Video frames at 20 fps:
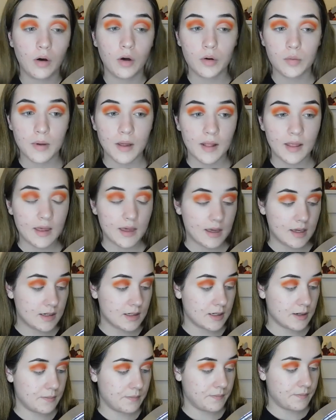On my
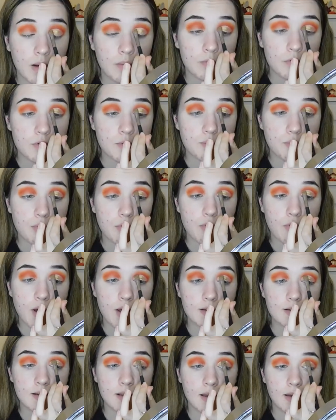lid, I'm just
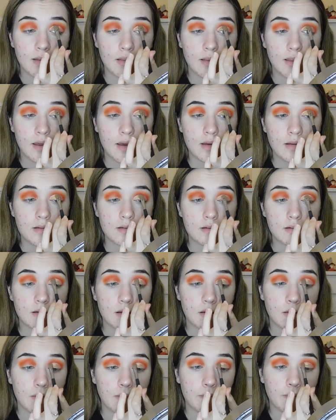pressing
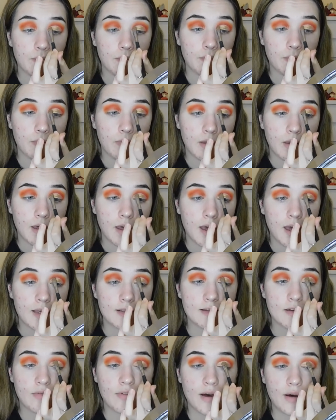this,
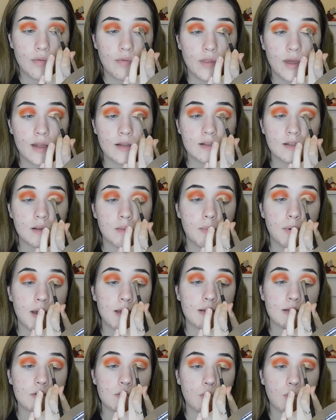as I found that's the
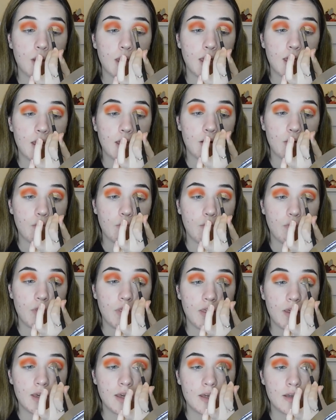best way
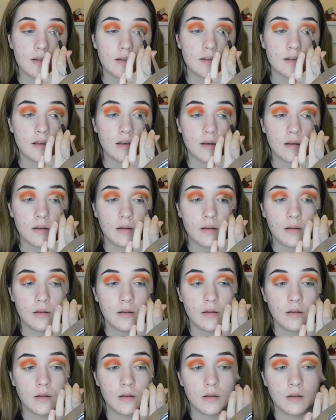for these
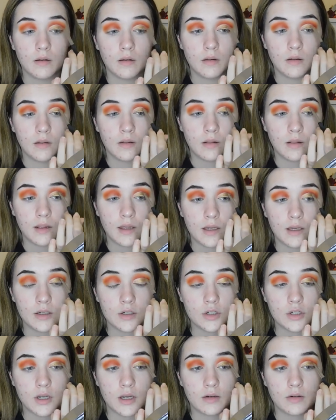
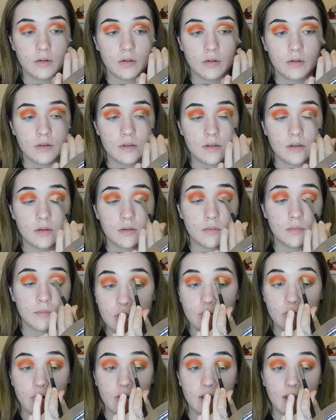like shadows.
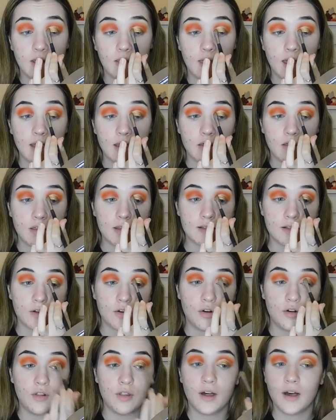I do really like this
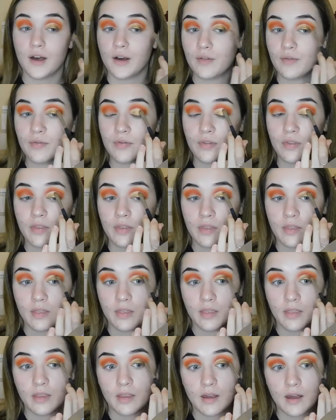colour.
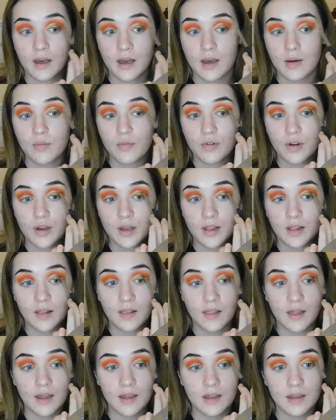I am
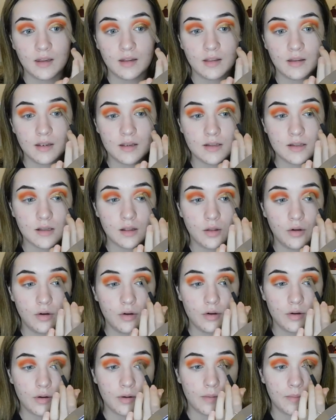really liking this
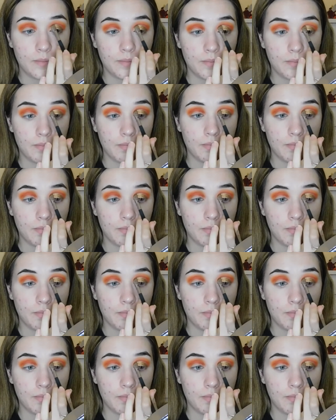look.